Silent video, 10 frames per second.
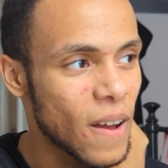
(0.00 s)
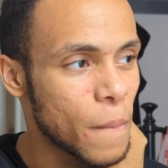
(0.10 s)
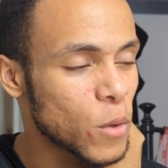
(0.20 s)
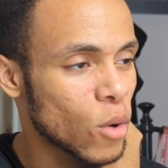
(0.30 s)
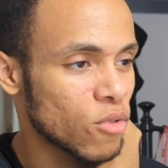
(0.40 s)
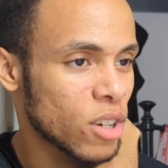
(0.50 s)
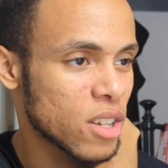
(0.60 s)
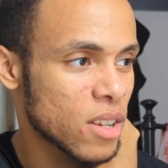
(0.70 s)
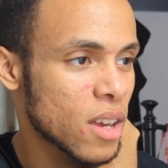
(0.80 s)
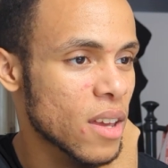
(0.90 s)
Is what I'm trying to
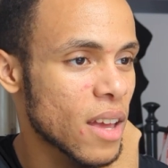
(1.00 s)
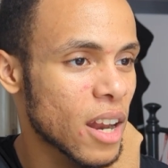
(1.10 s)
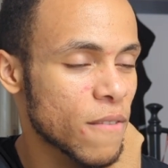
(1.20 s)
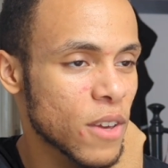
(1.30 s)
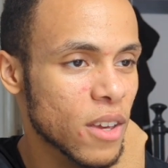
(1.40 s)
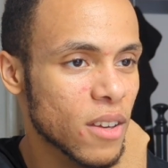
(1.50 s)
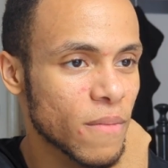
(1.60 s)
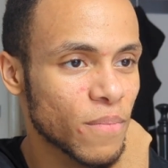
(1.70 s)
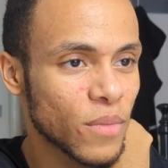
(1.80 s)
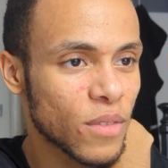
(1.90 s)
say. And I think
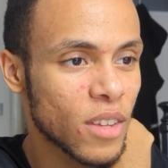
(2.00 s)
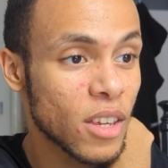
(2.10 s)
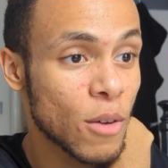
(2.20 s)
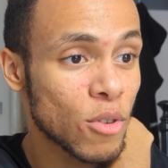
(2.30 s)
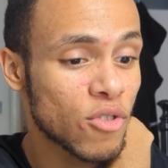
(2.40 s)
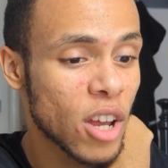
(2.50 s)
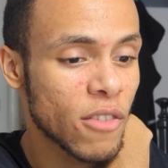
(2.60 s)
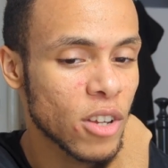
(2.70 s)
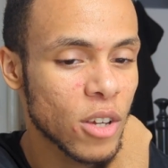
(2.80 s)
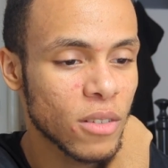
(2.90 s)
the year was
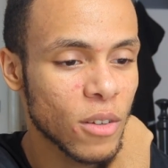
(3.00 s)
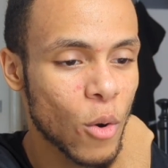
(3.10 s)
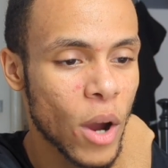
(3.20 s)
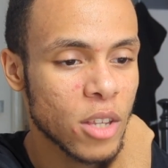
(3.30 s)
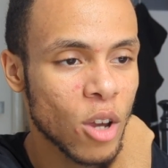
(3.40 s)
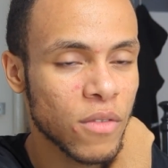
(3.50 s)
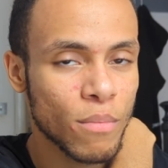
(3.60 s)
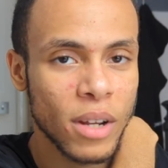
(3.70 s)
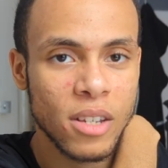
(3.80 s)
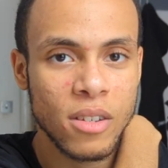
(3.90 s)
generally quite tough in
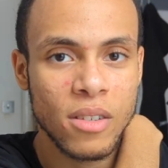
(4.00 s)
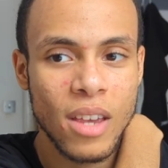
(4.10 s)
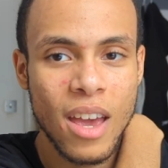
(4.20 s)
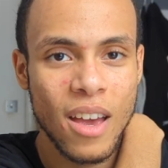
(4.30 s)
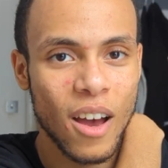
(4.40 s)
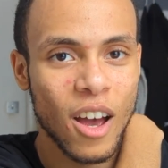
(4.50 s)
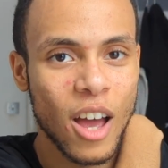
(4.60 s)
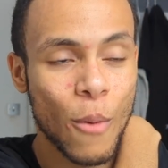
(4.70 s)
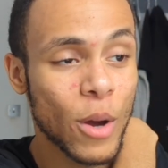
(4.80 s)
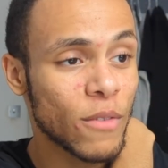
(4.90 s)
places.
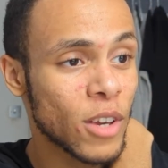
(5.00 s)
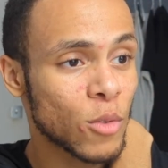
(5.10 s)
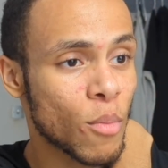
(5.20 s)
And when things were